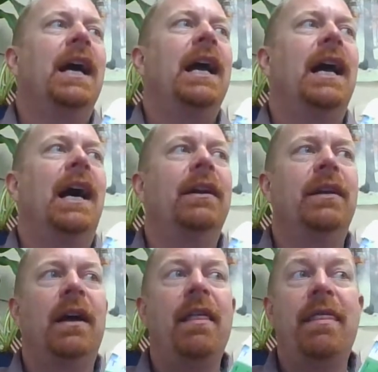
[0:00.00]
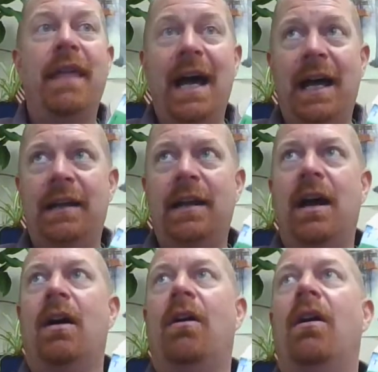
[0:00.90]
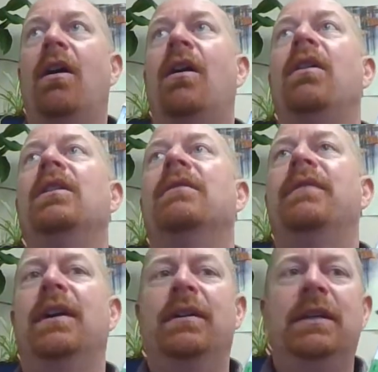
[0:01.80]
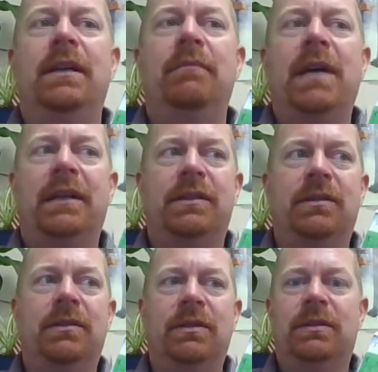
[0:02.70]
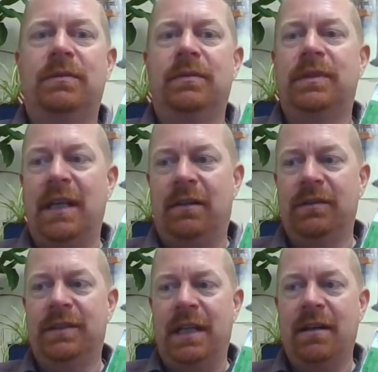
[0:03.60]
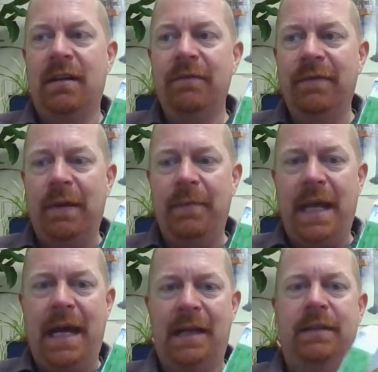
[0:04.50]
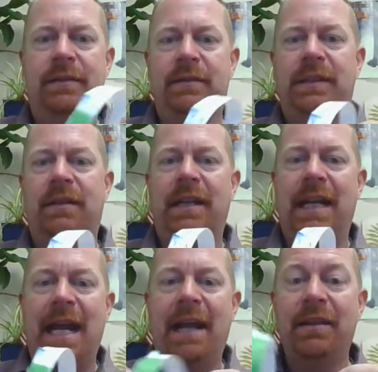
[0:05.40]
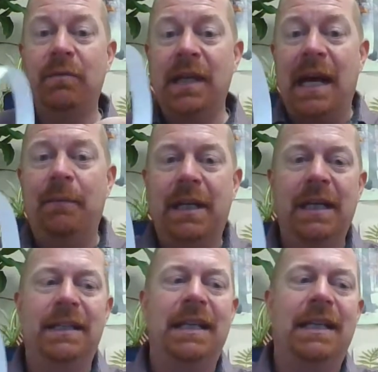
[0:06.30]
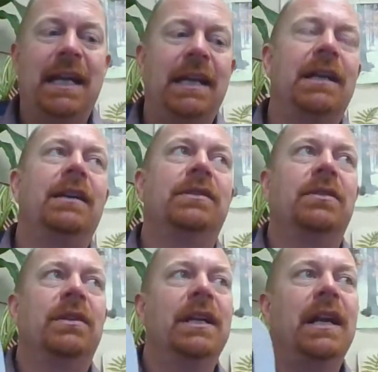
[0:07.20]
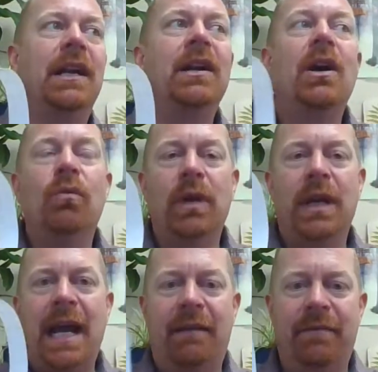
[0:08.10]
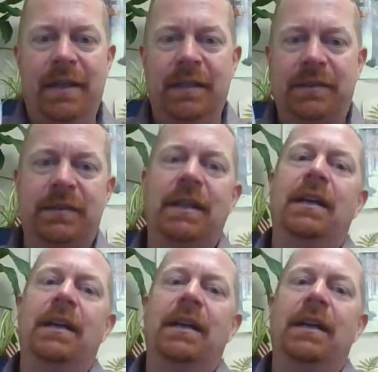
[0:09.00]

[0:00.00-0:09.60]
And then all of the bacterial cells that come from that cell that had the recombinant DNA inserted in it would have this